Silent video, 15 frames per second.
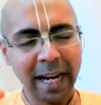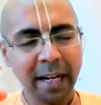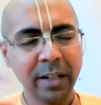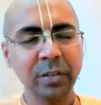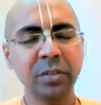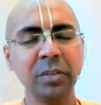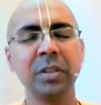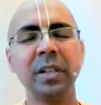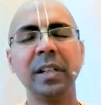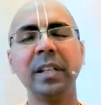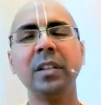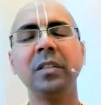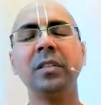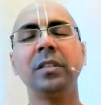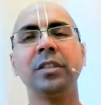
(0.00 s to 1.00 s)

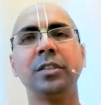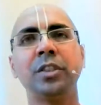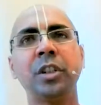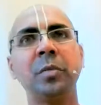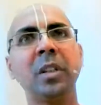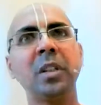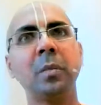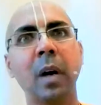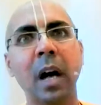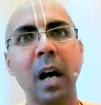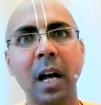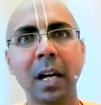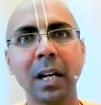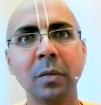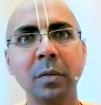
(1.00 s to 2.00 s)
entering Srimad
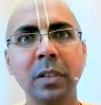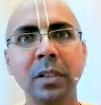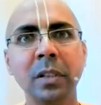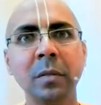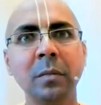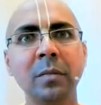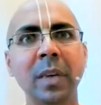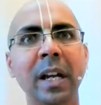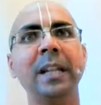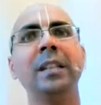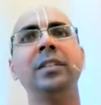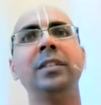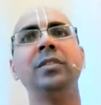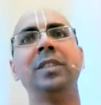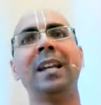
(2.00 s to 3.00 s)
Bhagavatam and
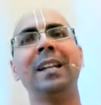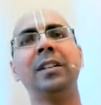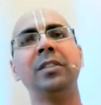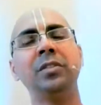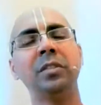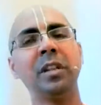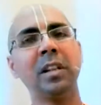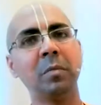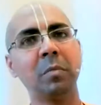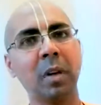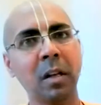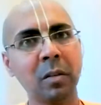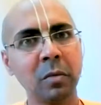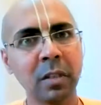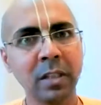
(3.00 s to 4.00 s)
he is entering
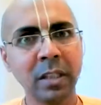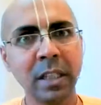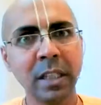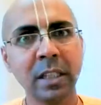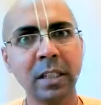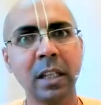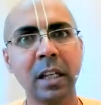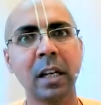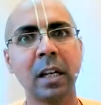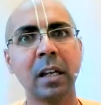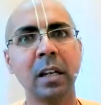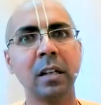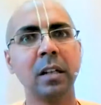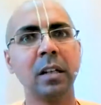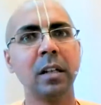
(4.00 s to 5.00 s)
Bhagavad
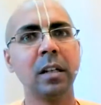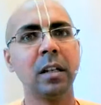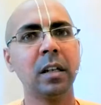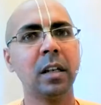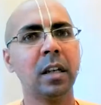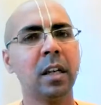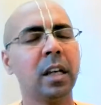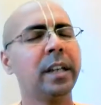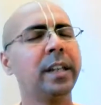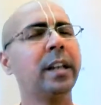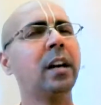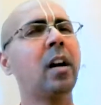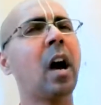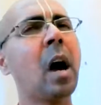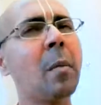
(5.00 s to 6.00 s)
Gita in
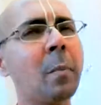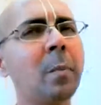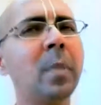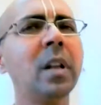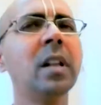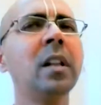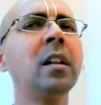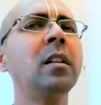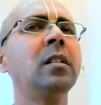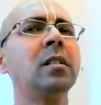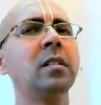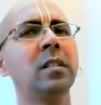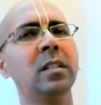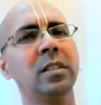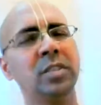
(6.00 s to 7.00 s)

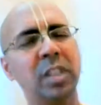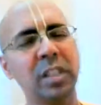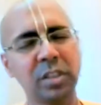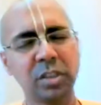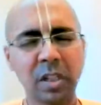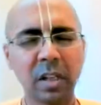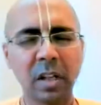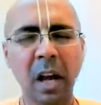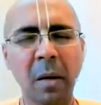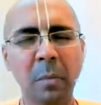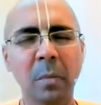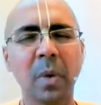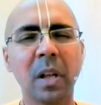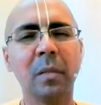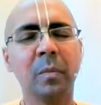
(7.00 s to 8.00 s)
such a
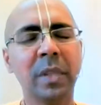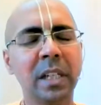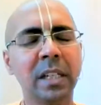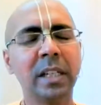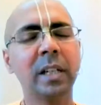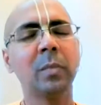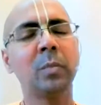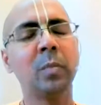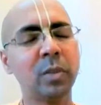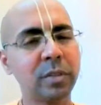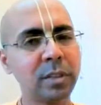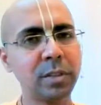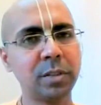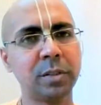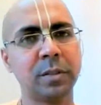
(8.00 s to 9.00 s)
humble menial
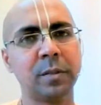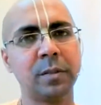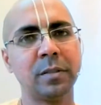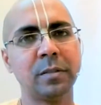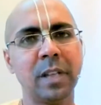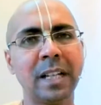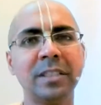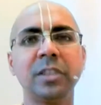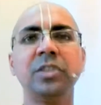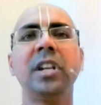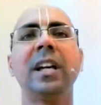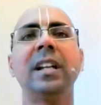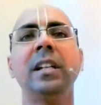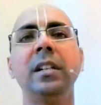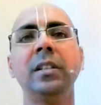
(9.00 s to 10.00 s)
position as a
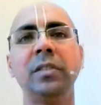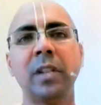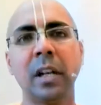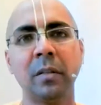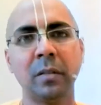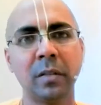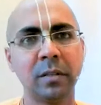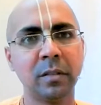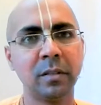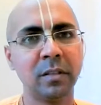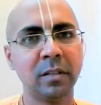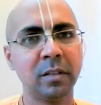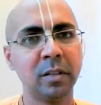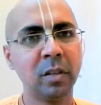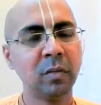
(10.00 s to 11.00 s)
chariot driver.
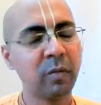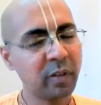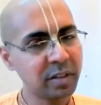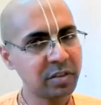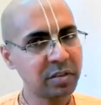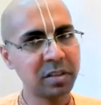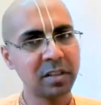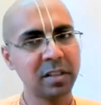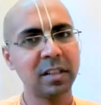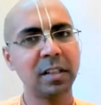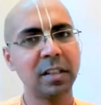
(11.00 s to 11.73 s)
First